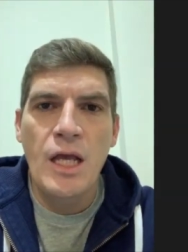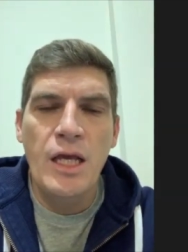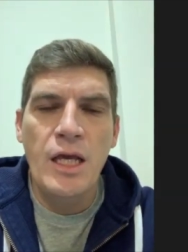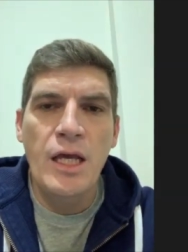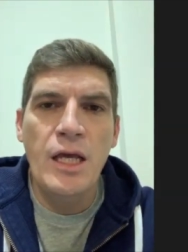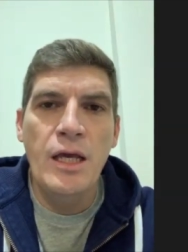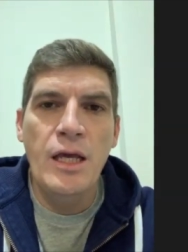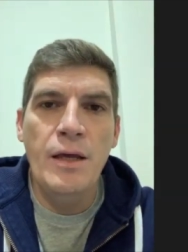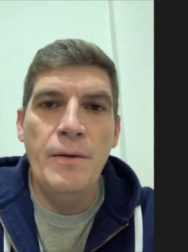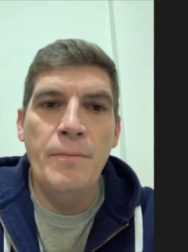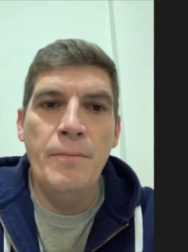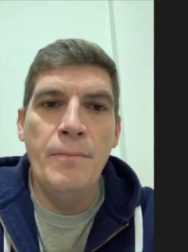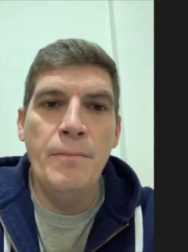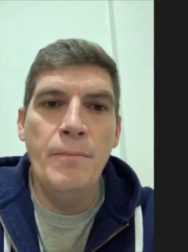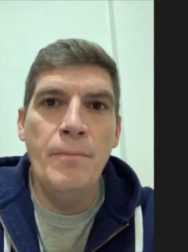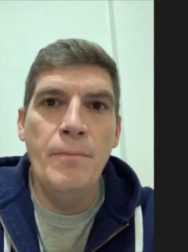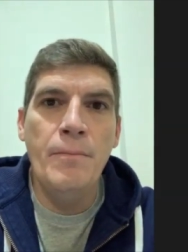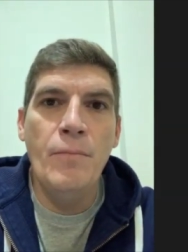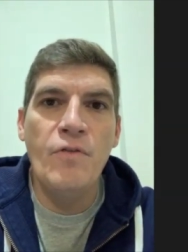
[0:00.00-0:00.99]

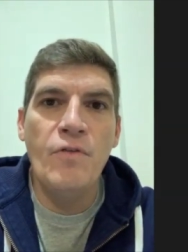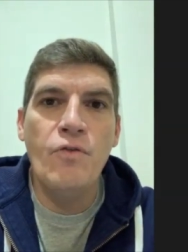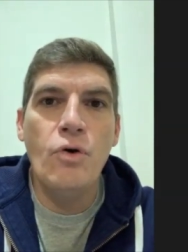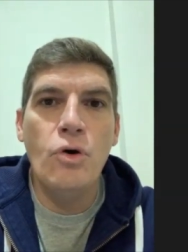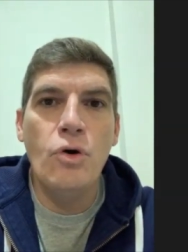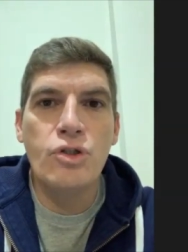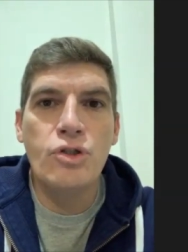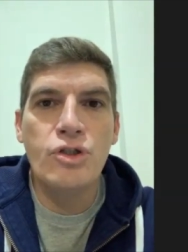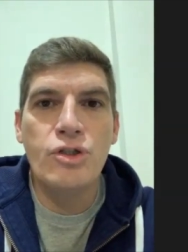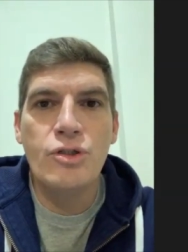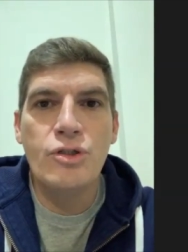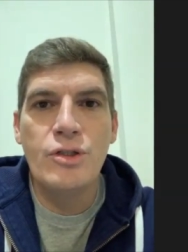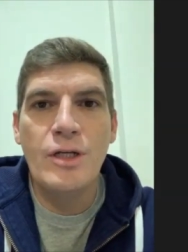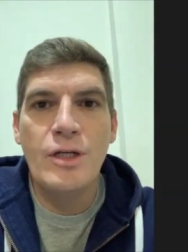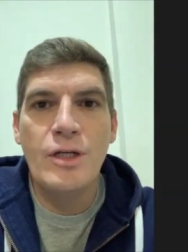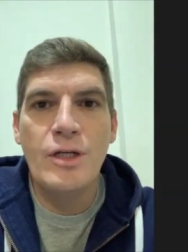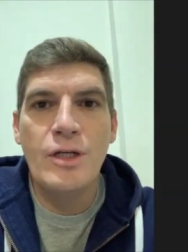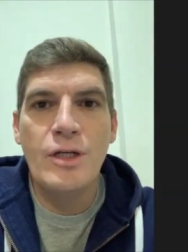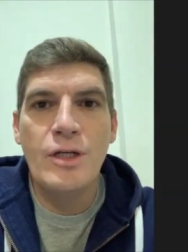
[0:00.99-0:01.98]
Um, of course,
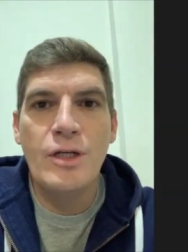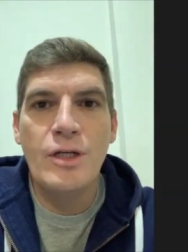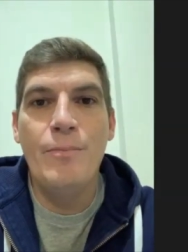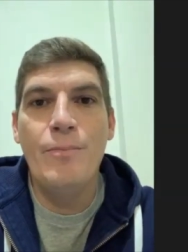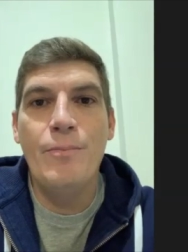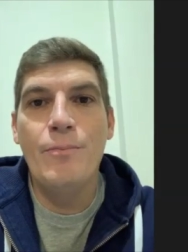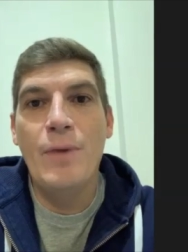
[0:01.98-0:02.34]
uh, my,